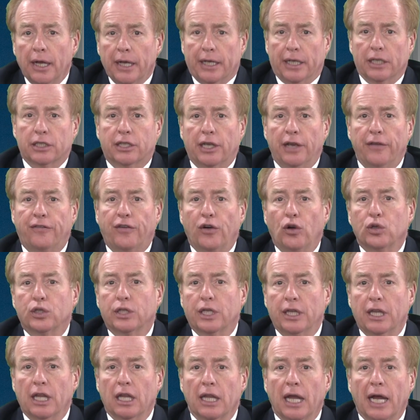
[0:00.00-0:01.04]
You see, folks,
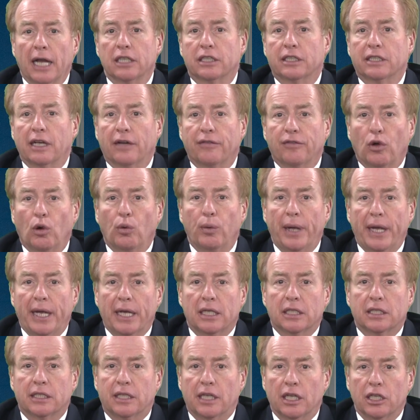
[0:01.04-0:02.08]
in the last several
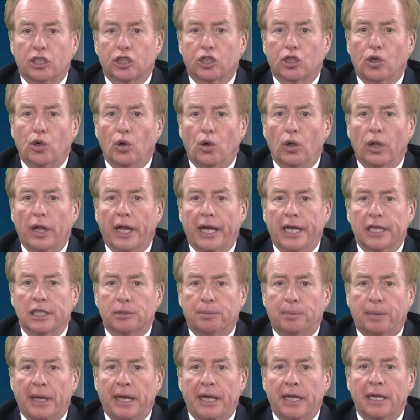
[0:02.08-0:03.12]
weeks, this school has
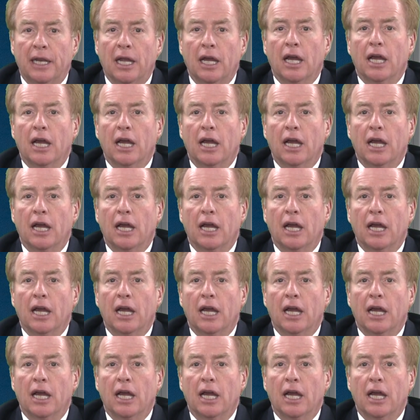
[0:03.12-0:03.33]
been